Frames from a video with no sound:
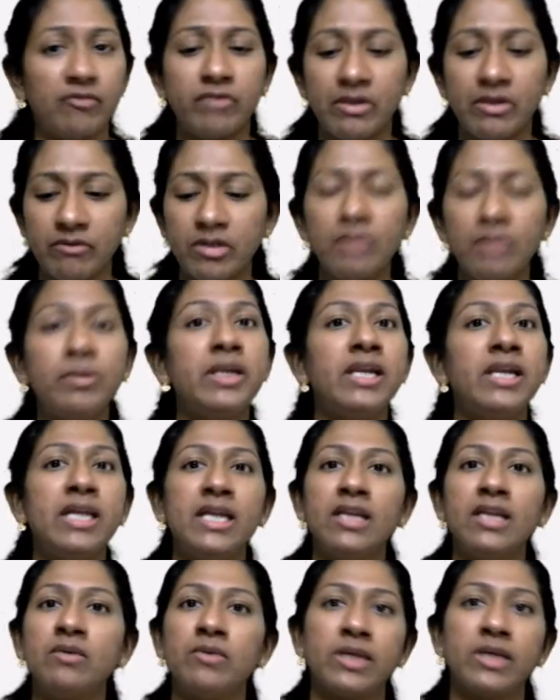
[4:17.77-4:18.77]
We will be
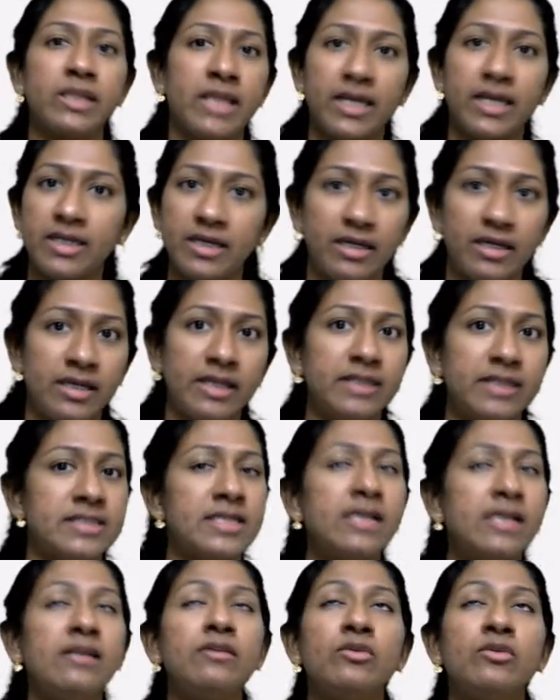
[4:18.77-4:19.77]
dealing with that in
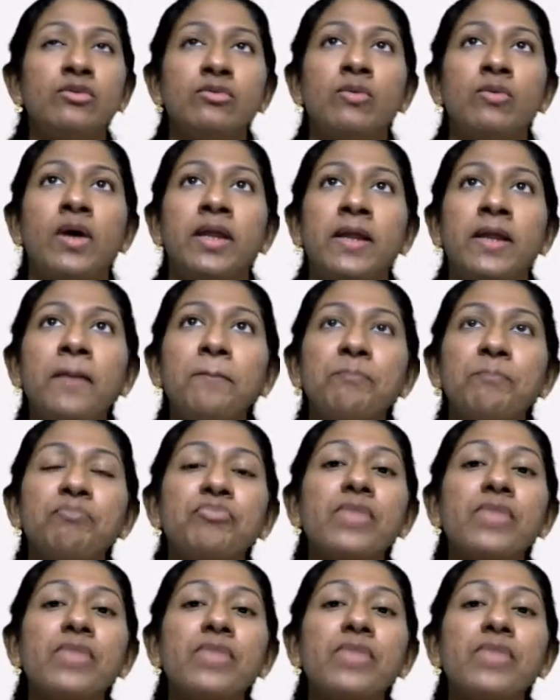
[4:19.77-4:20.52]
detail, don't worry.